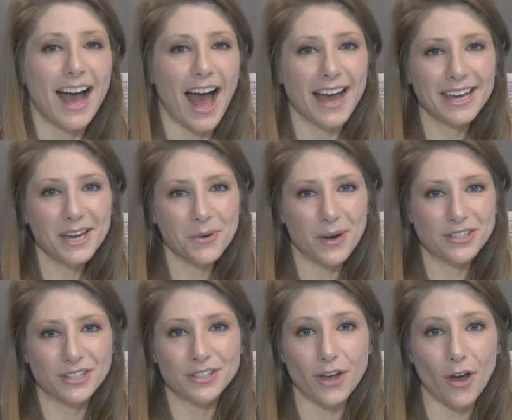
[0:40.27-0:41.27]
I get
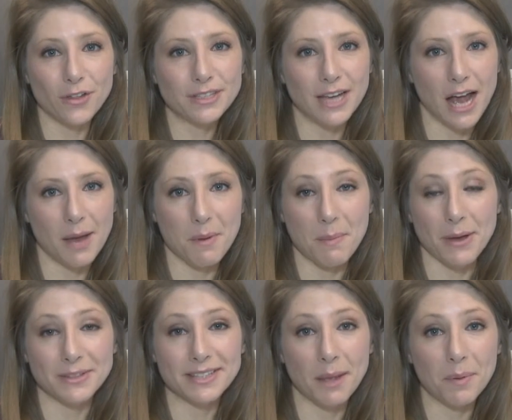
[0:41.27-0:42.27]
questions all the time
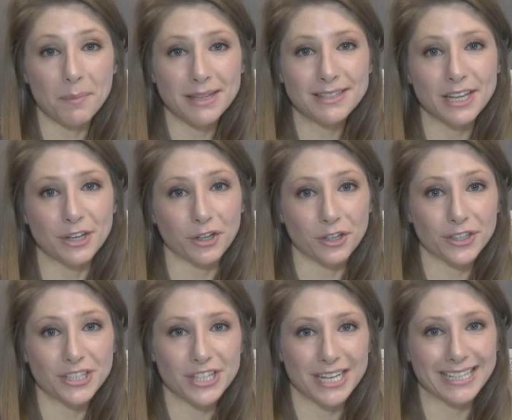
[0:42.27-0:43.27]
about supplements and
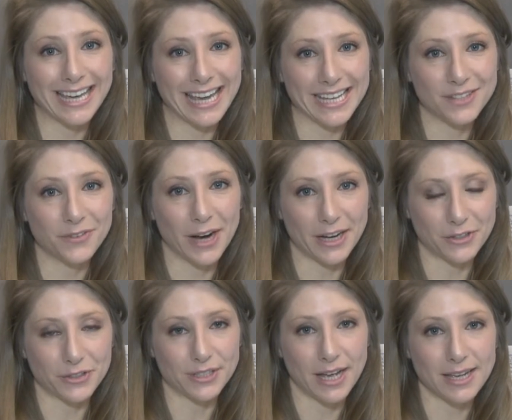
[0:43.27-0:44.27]
ergogenic aids for
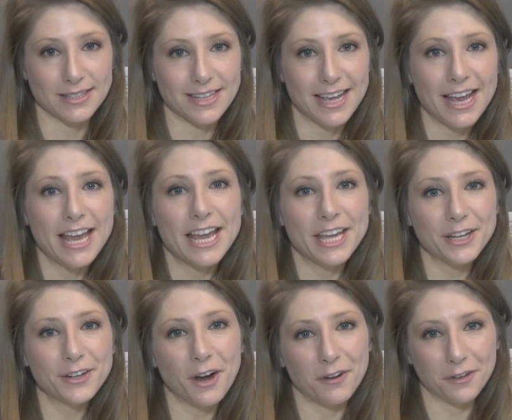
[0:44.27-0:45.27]
exercise.
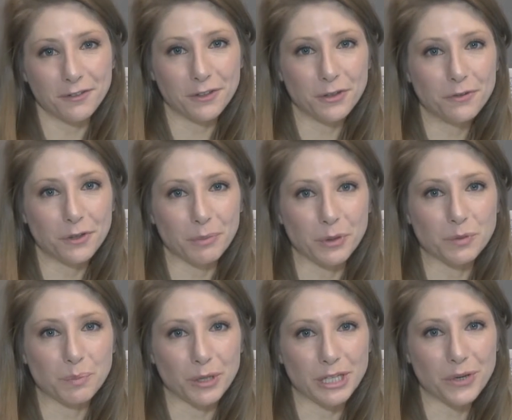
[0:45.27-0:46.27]
Here are a few of your
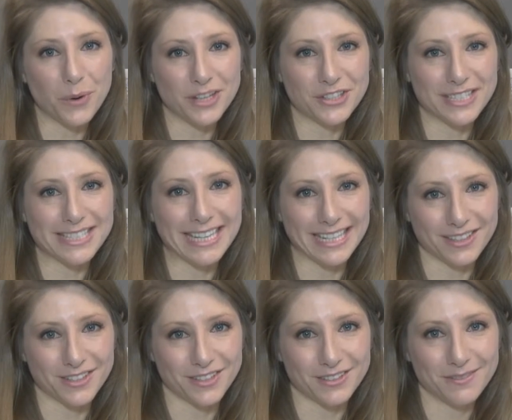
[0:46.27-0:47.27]
most burning questions
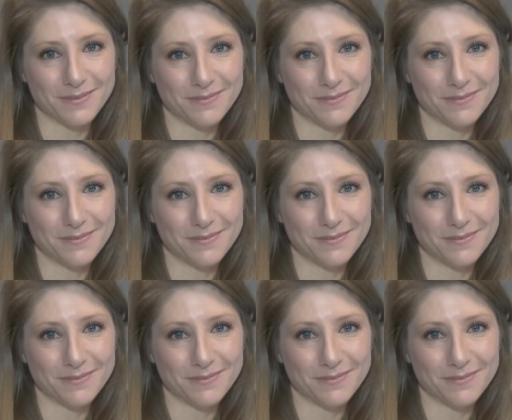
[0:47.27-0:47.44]
answered.